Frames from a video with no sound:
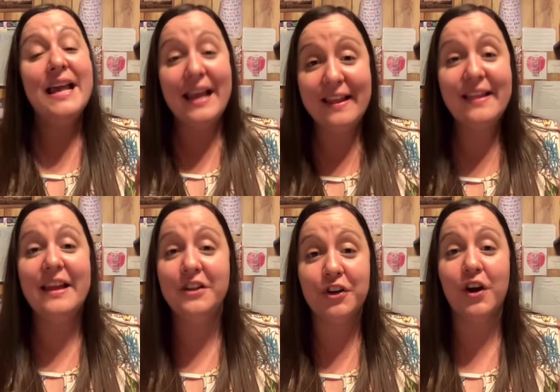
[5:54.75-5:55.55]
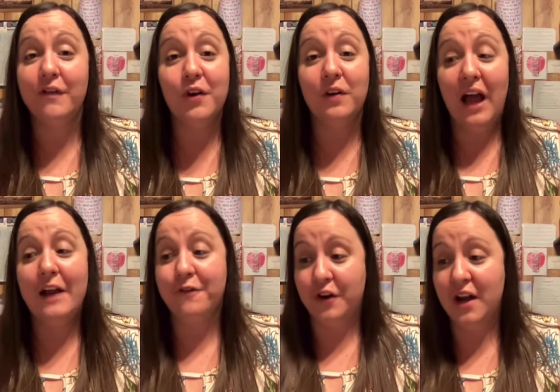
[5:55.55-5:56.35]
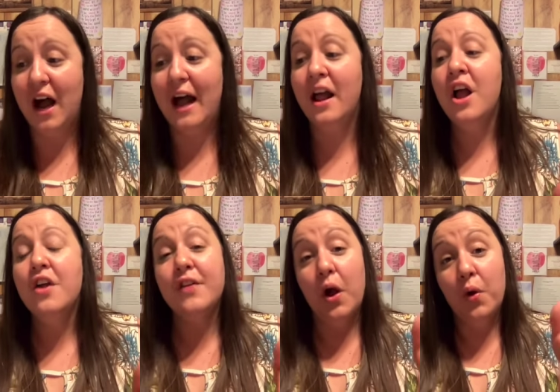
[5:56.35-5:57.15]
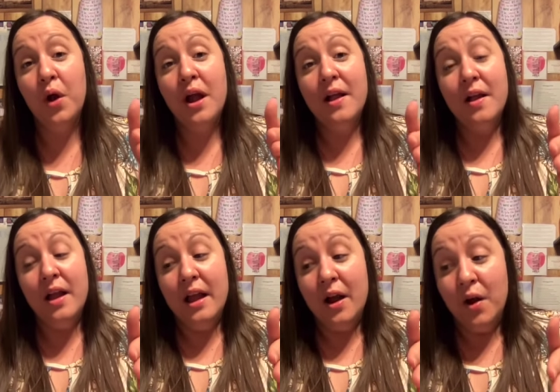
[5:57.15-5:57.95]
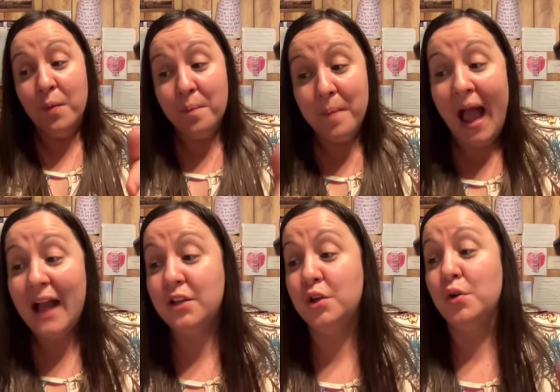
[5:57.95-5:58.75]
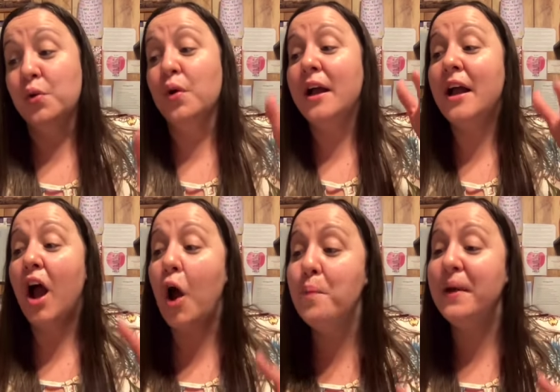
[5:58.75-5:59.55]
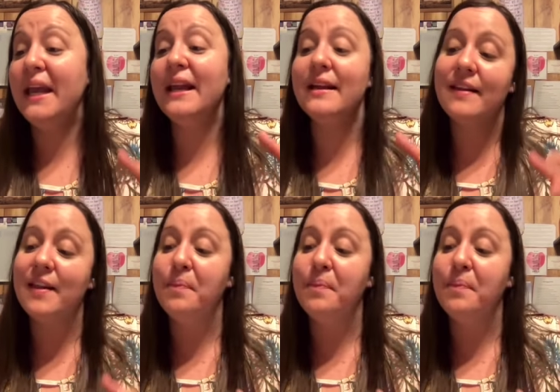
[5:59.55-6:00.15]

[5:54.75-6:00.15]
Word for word: is center of your life or not. So back to Obedience is